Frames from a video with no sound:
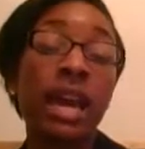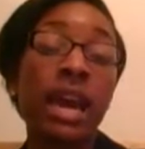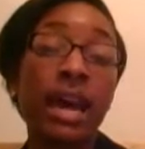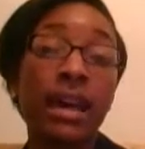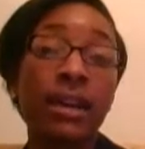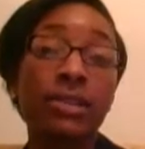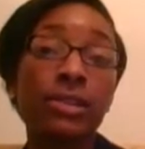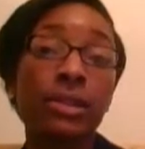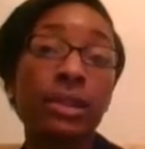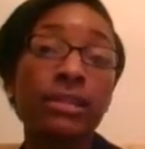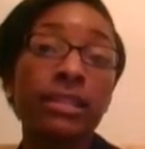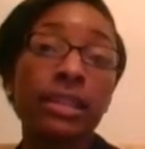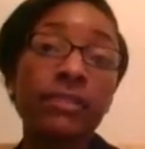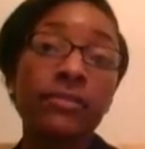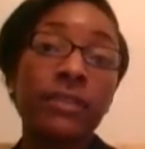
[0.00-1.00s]
how to
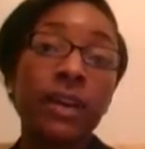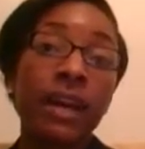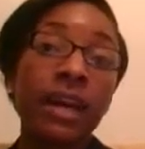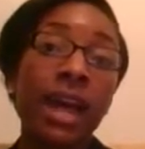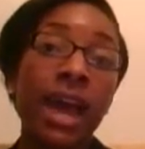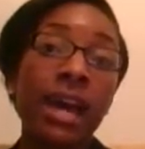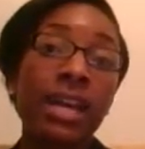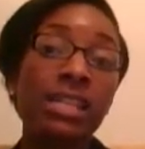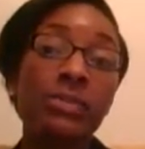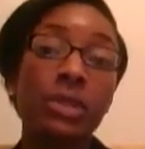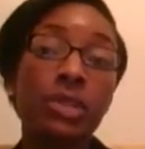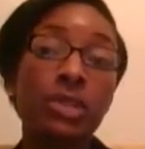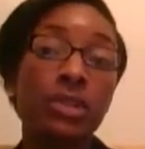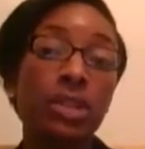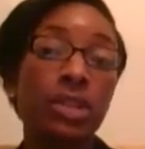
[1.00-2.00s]
identify
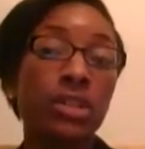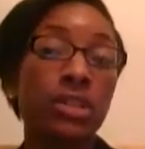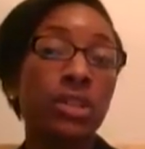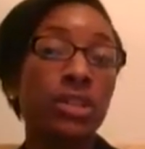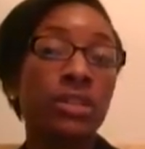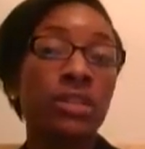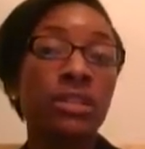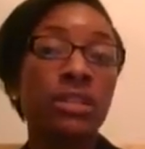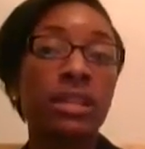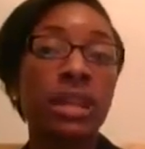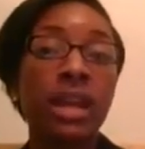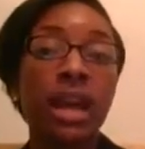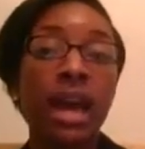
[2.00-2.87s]
asthma triggers,